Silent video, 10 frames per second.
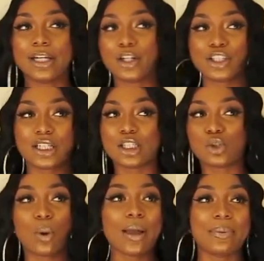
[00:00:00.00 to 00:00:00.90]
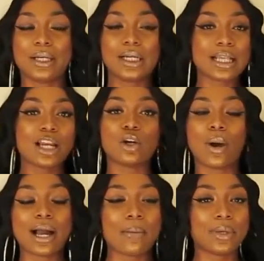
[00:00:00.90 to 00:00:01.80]
here just swiping because I know
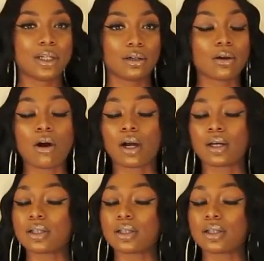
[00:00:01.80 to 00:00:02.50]
I got money on a card.